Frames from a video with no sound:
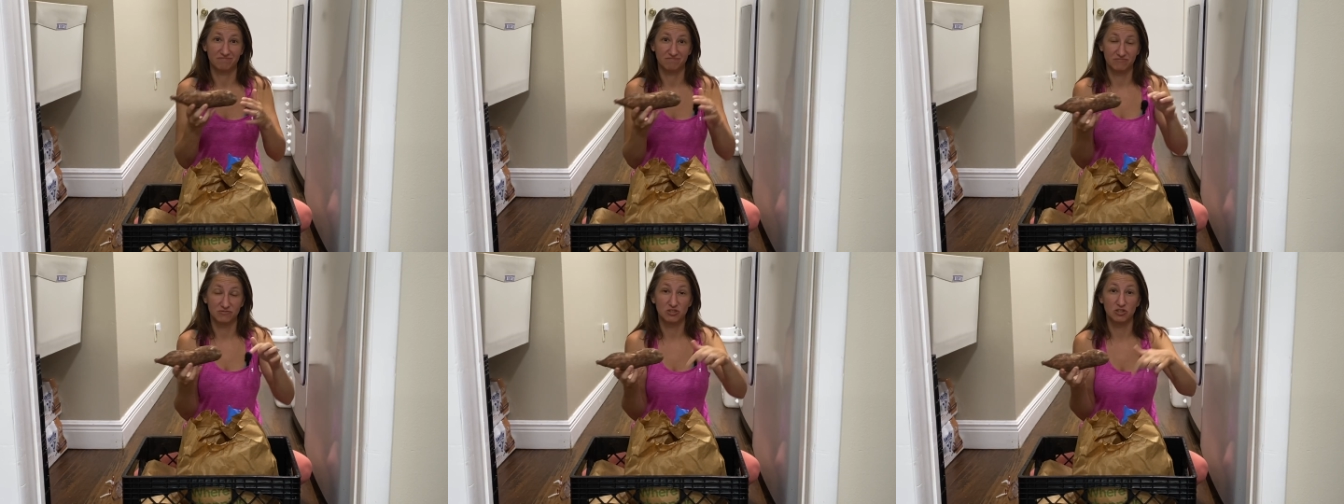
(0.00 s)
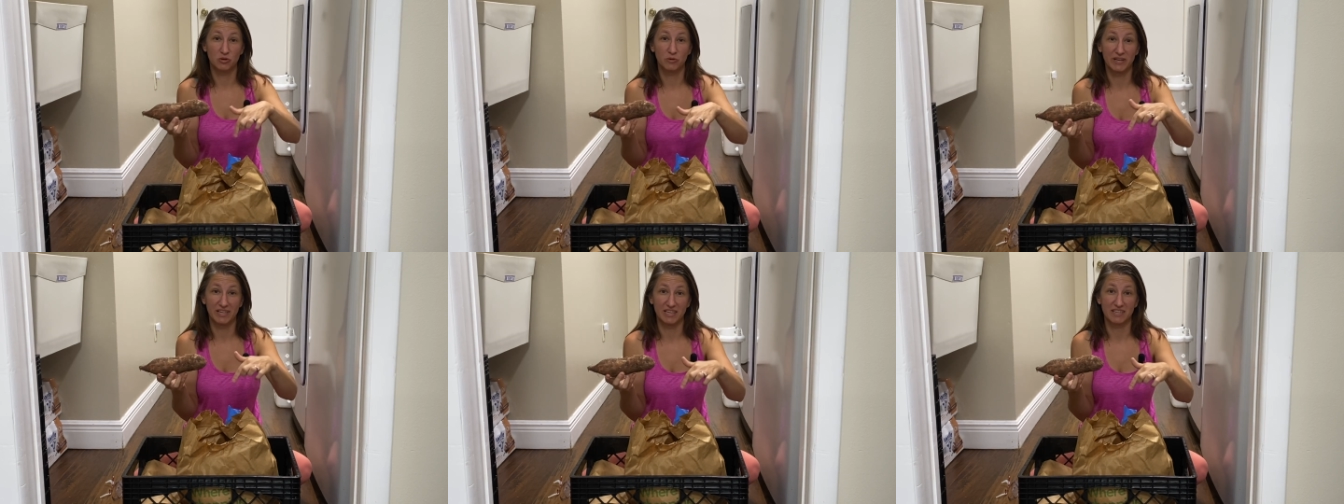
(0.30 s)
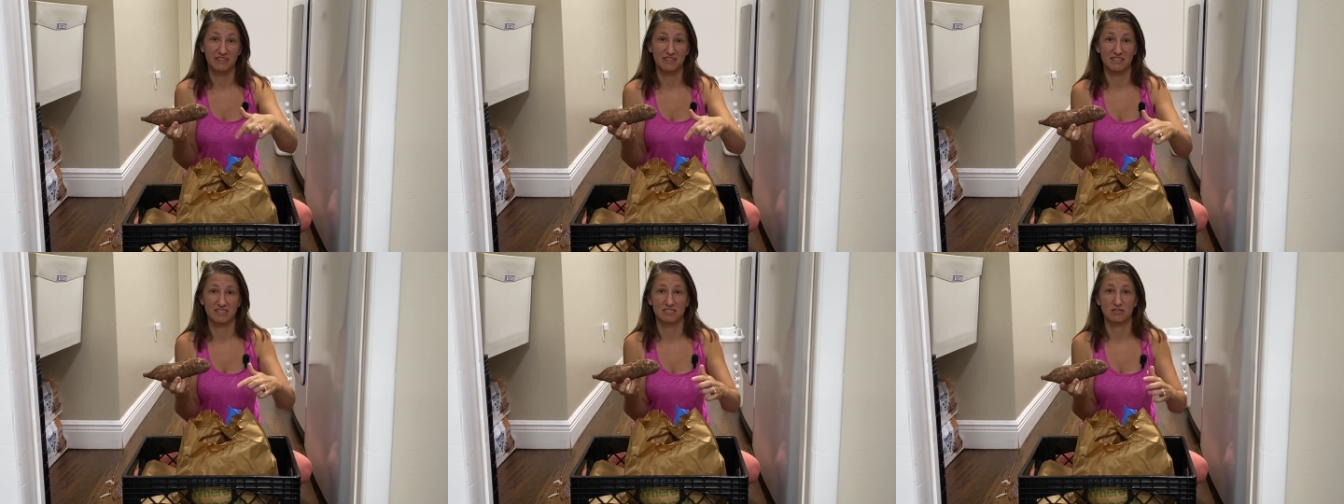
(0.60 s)
doing
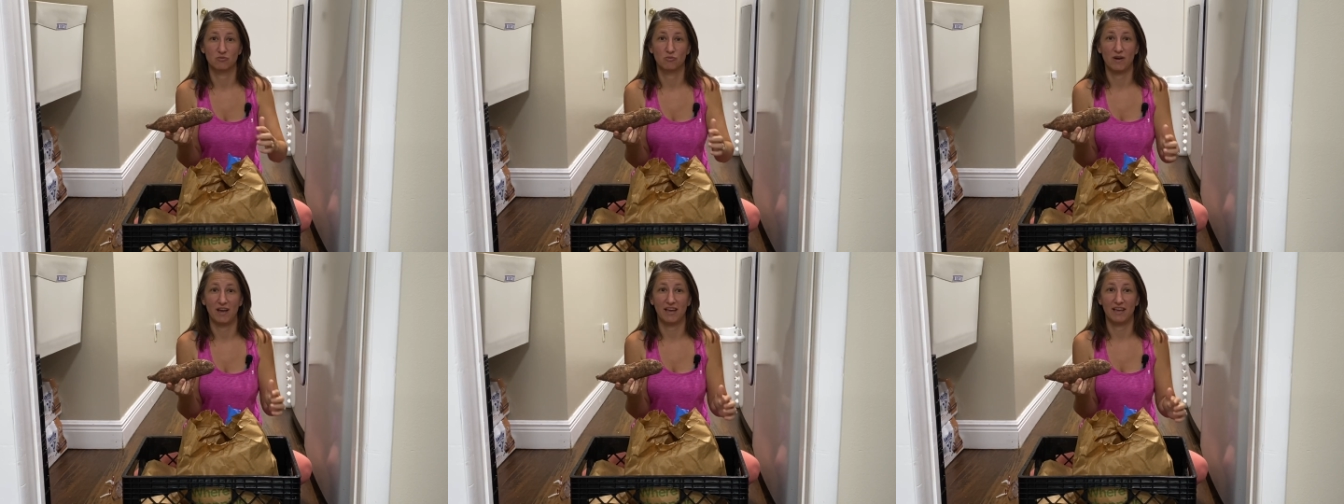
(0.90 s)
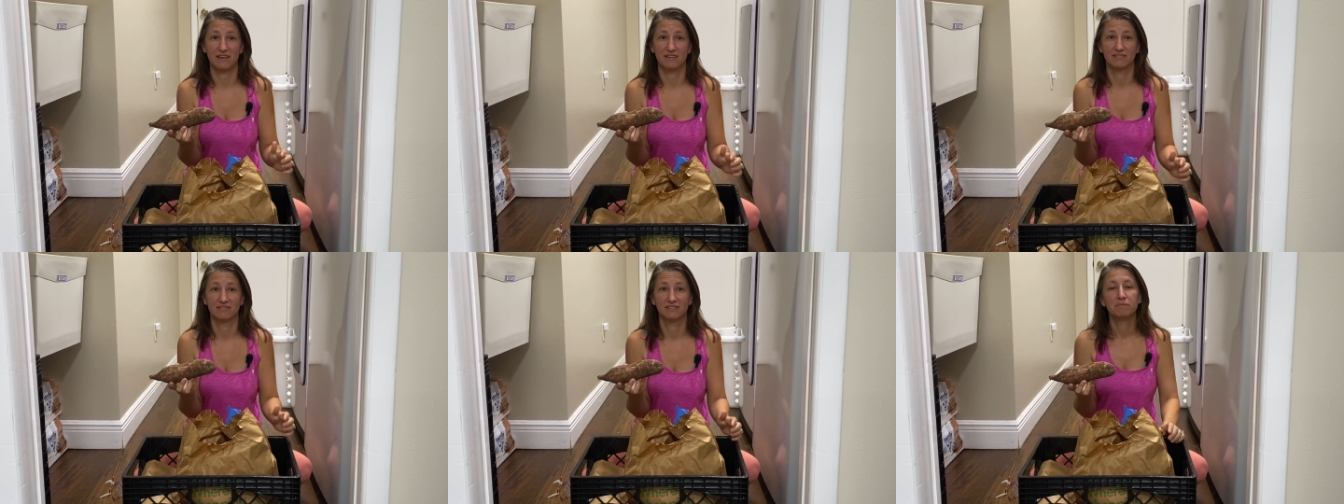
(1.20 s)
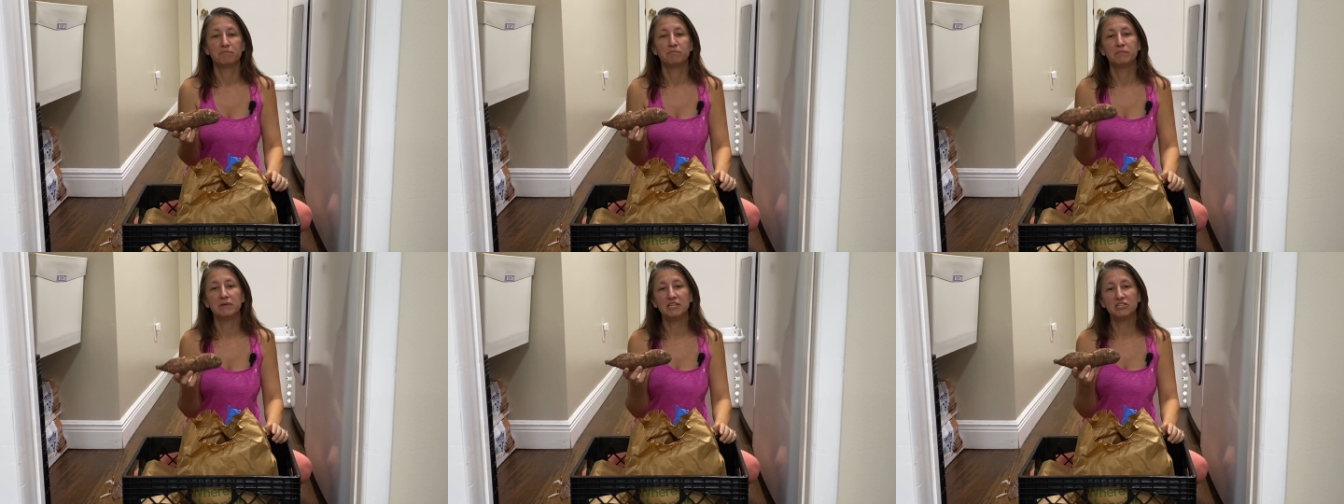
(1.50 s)
it this way.
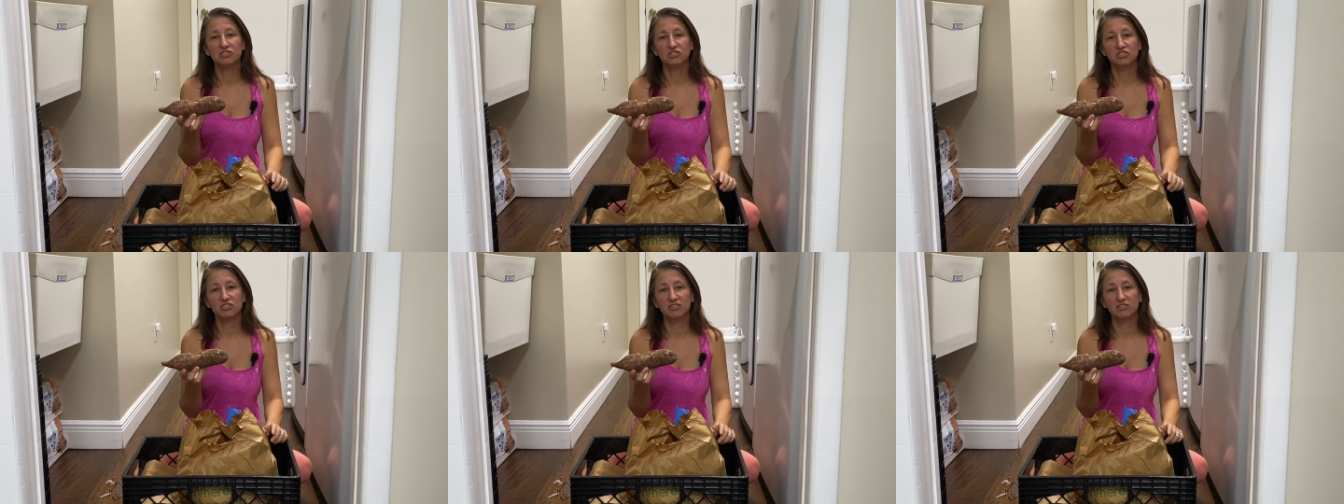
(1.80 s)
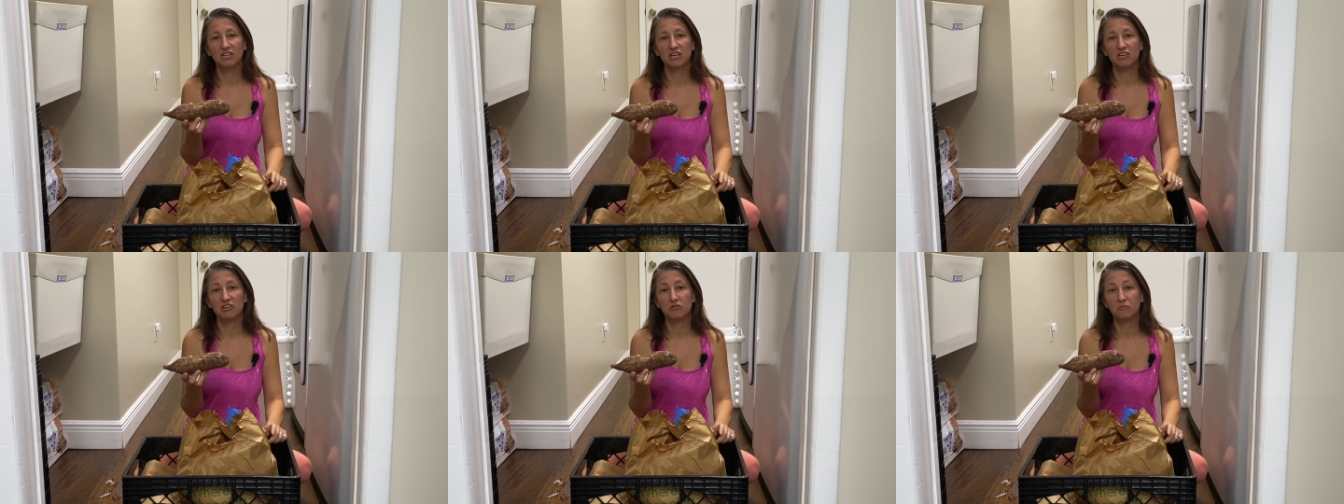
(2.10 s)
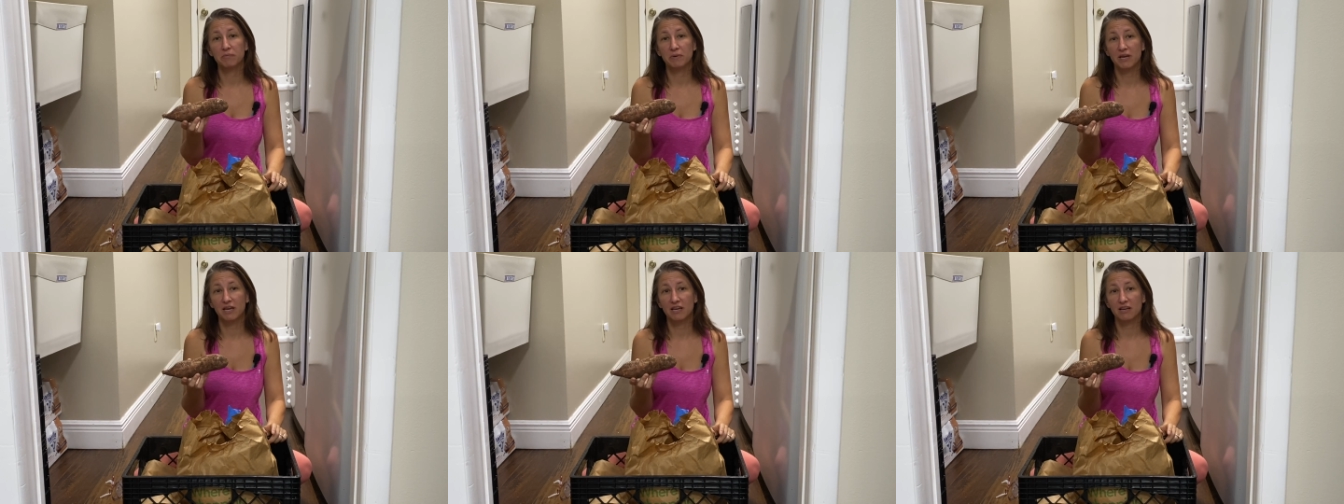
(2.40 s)
Be sure that you
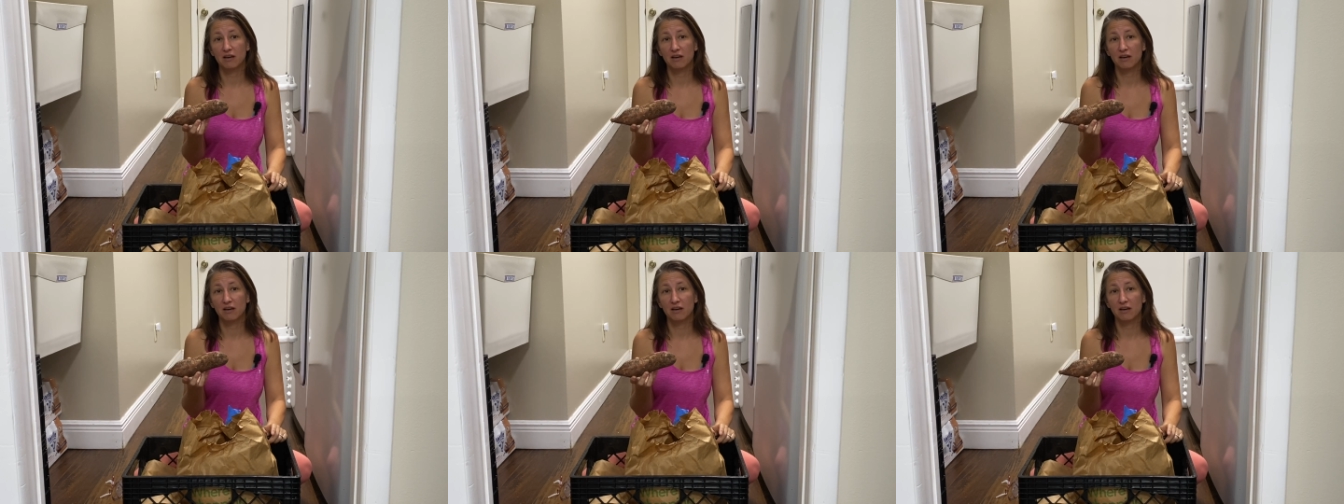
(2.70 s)
pick